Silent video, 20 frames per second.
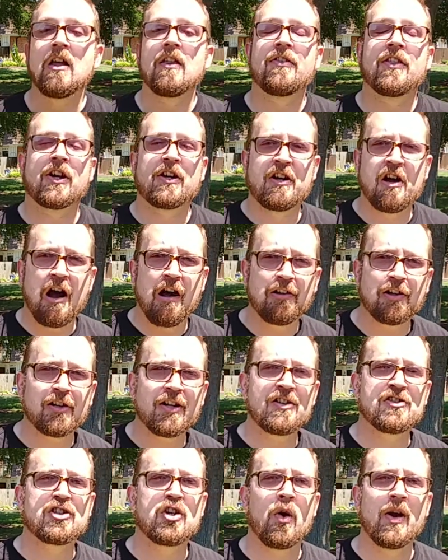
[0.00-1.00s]
the color
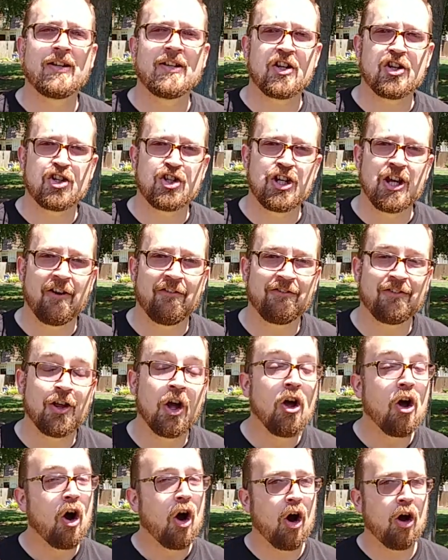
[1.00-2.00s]
is going to shift,
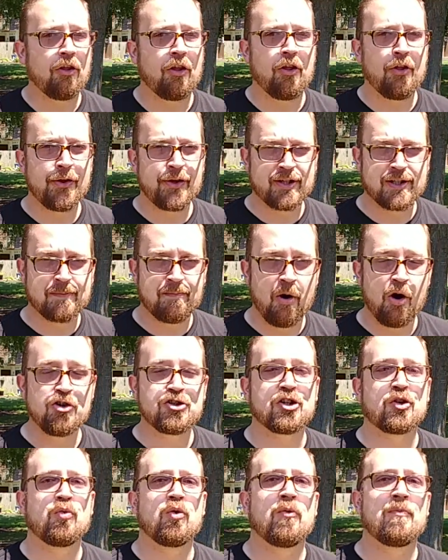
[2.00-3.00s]
although the
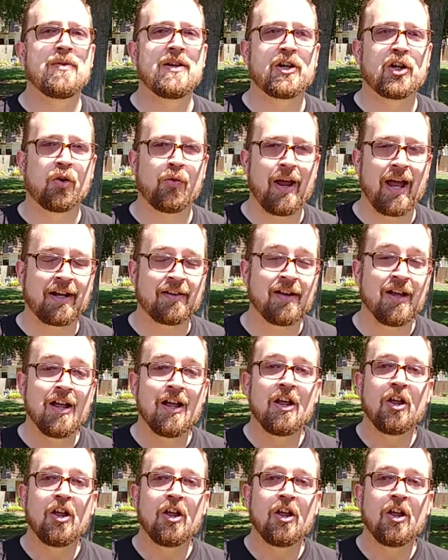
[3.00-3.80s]
exposure will be correct.